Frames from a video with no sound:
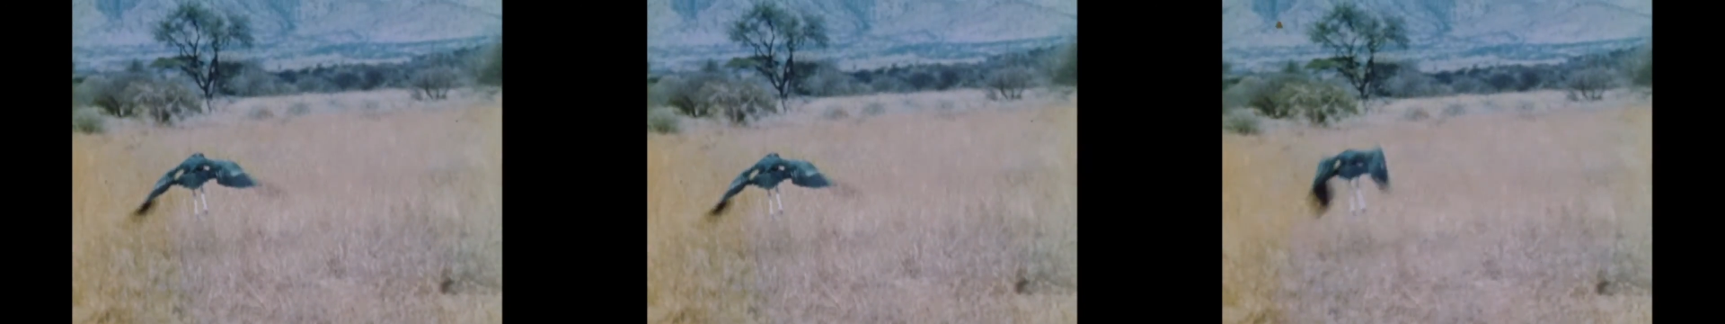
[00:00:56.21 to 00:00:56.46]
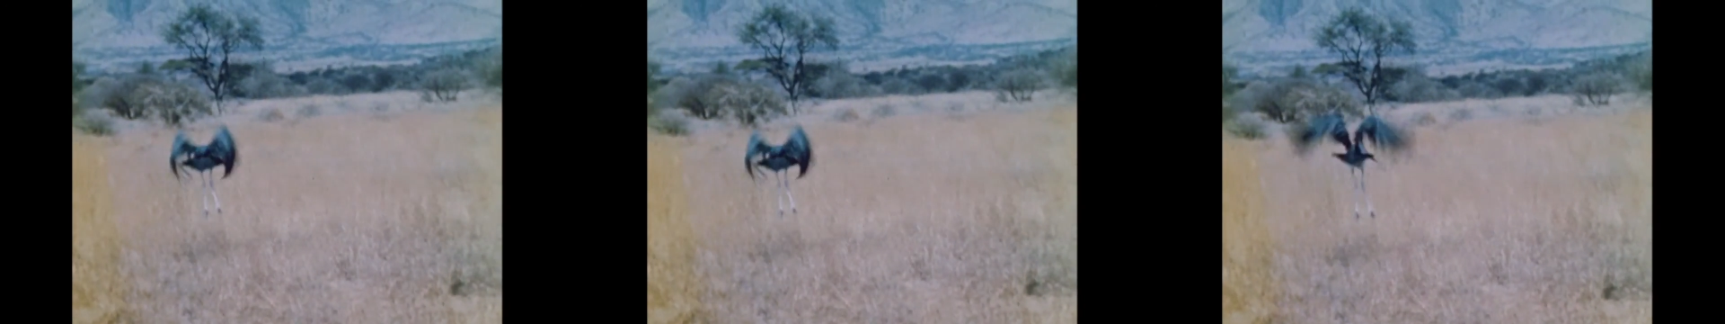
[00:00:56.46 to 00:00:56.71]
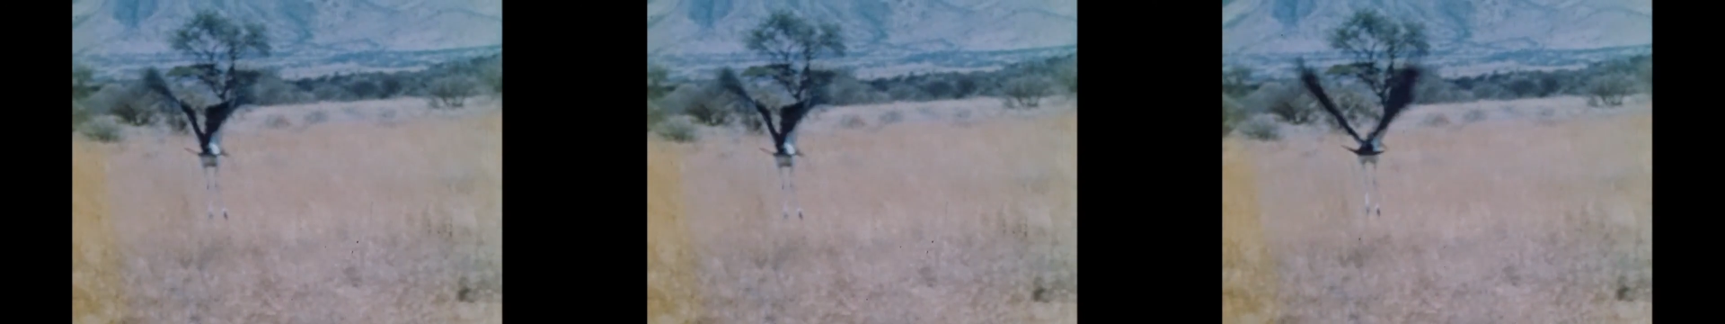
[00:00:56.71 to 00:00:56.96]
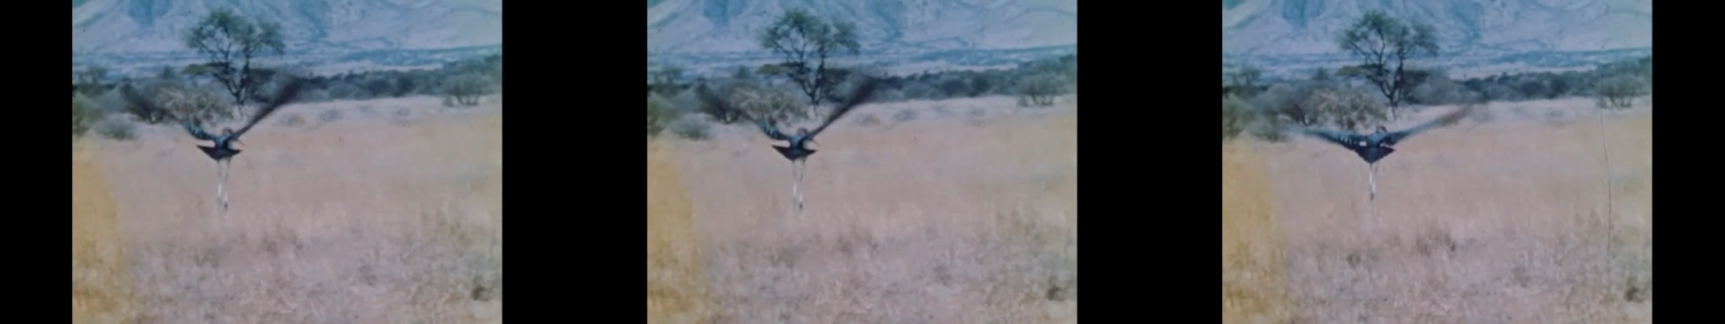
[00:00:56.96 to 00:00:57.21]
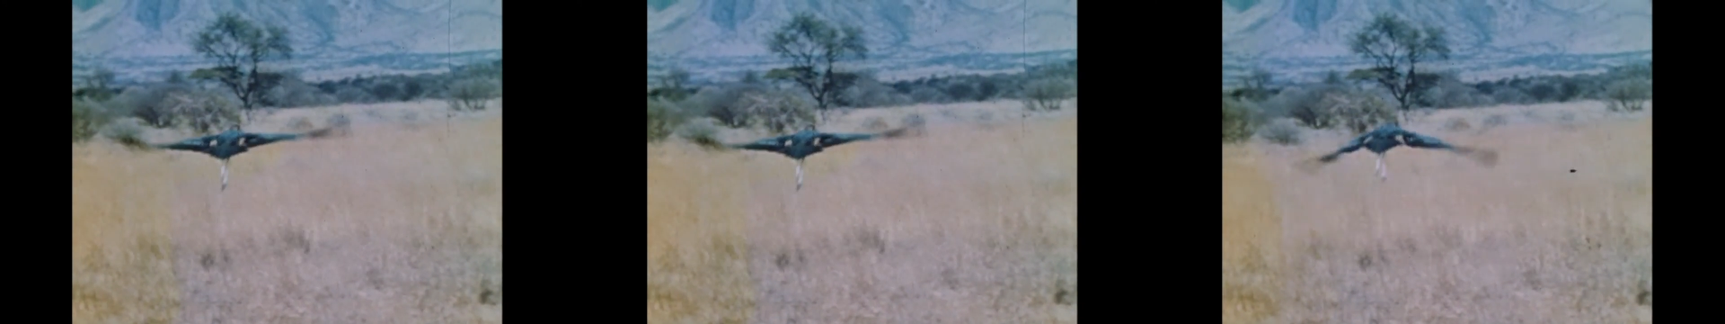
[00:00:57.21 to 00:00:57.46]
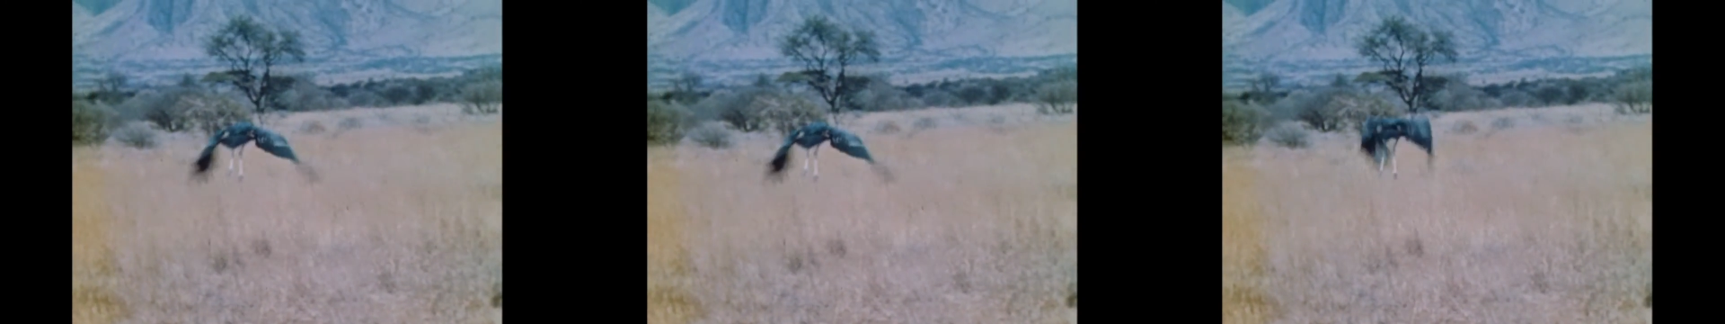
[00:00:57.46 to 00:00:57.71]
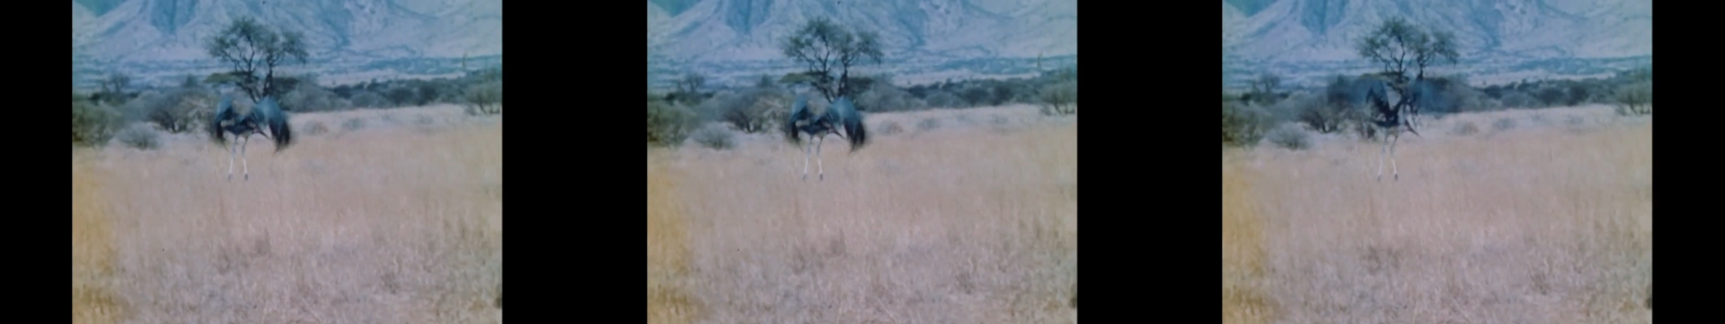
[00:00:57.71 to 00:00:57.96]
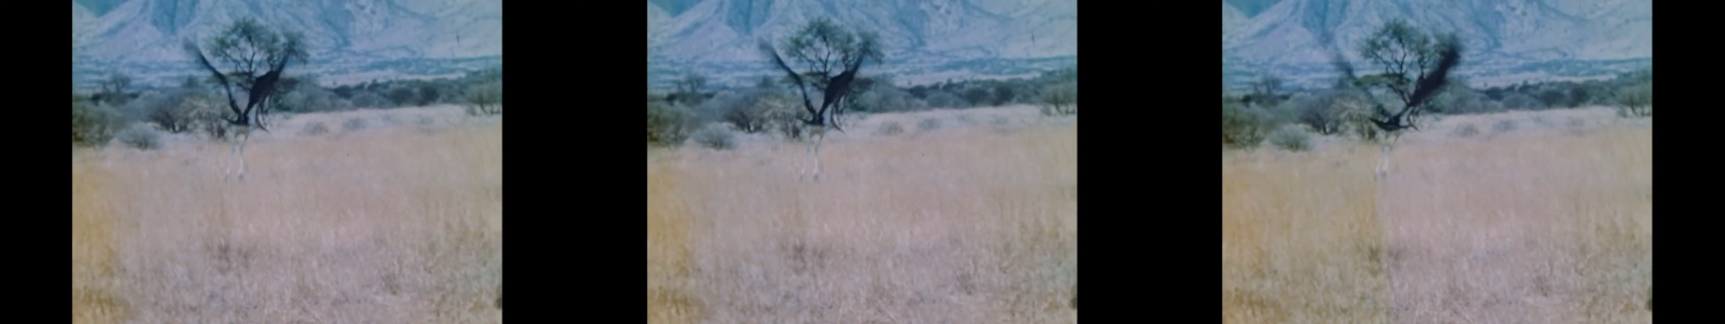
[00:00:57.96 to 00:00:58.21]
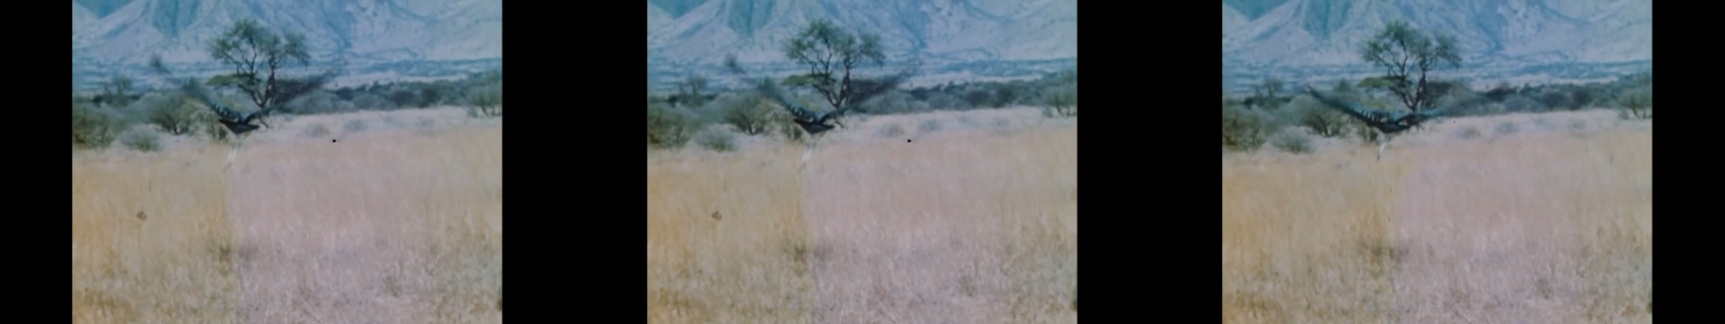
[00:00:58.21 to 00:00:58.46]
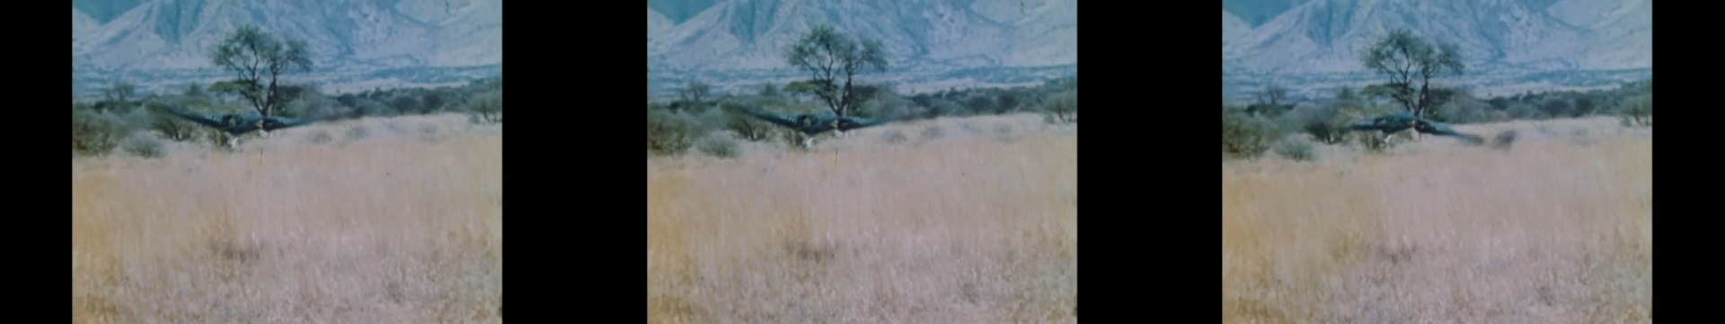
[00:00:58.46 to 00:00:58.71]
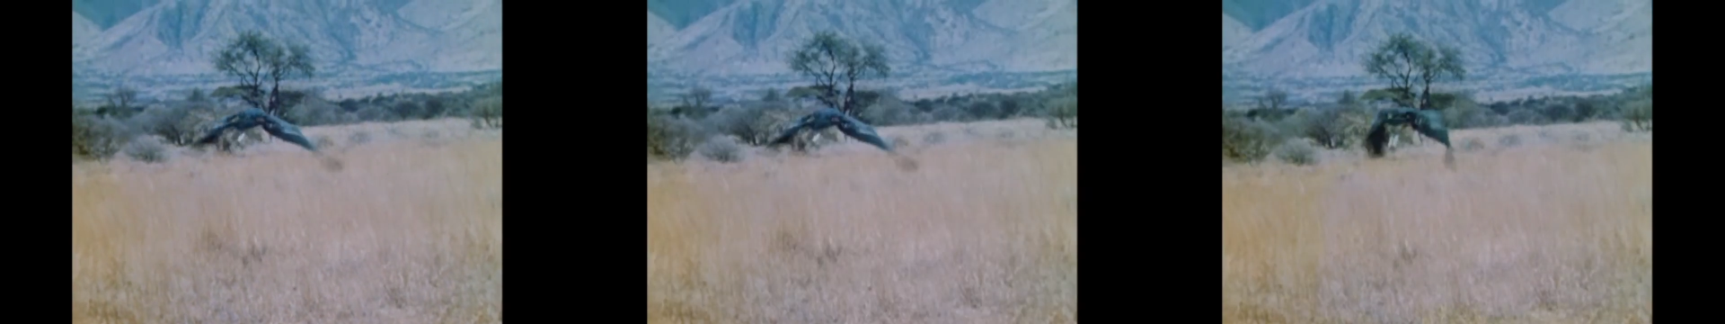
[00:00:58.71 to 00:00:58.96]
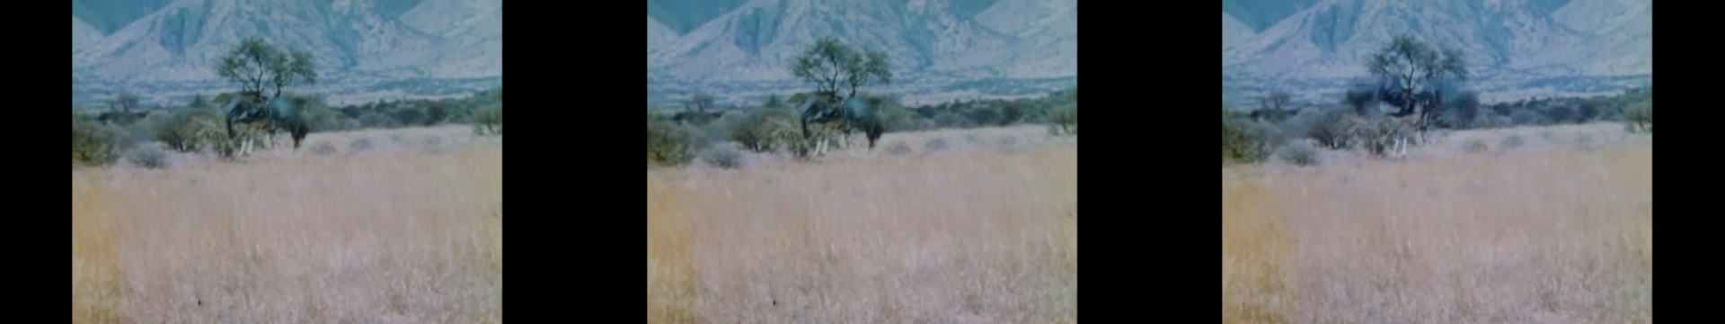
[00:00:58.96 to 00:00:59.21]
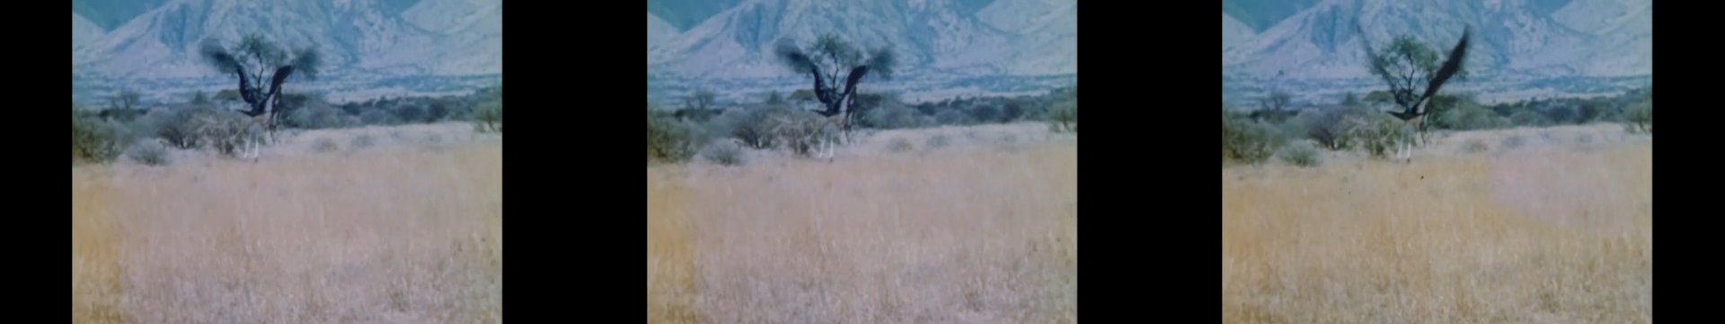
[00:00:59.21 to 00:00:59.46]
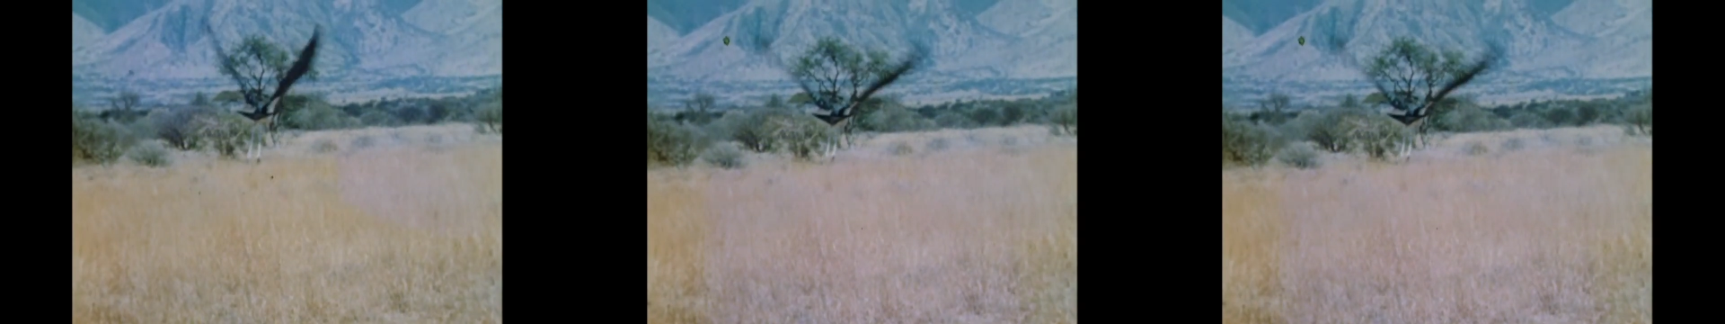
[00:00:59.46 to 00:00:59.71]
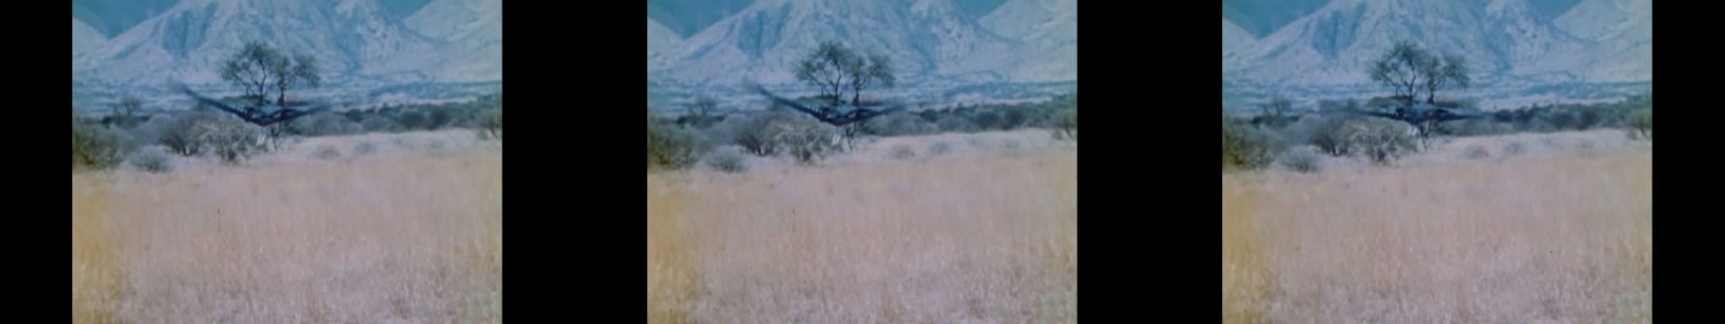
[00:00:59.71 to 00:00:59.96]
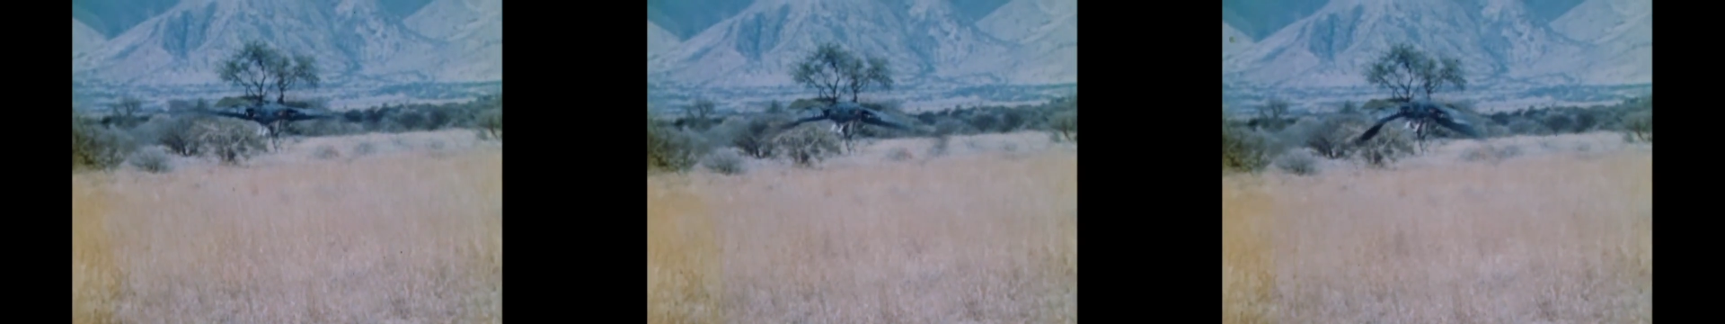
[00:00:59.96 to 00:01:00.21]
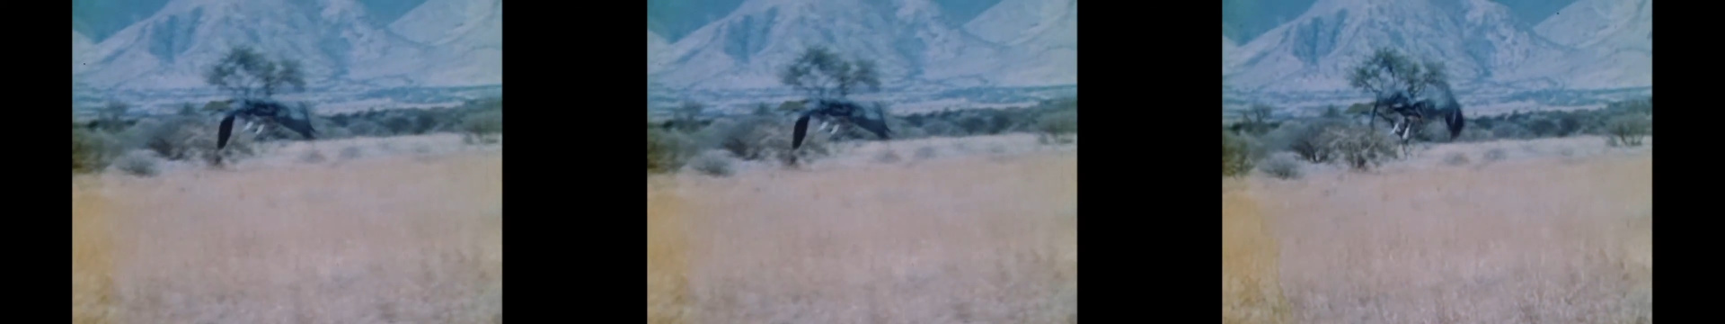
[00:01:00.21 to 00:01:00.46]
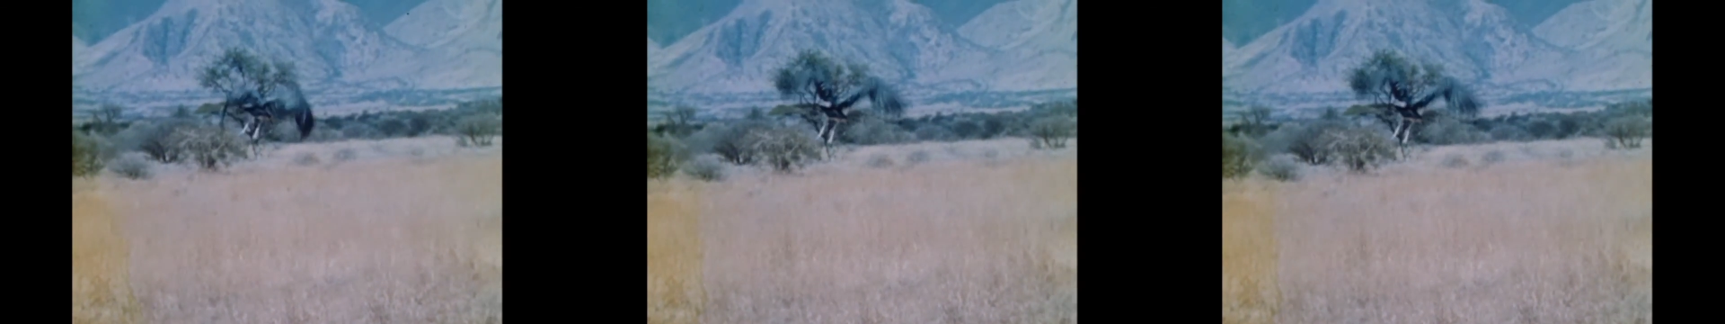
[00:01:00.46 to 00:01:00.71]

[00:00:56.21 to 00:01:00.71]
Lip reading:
Nobody's mouth can be seen.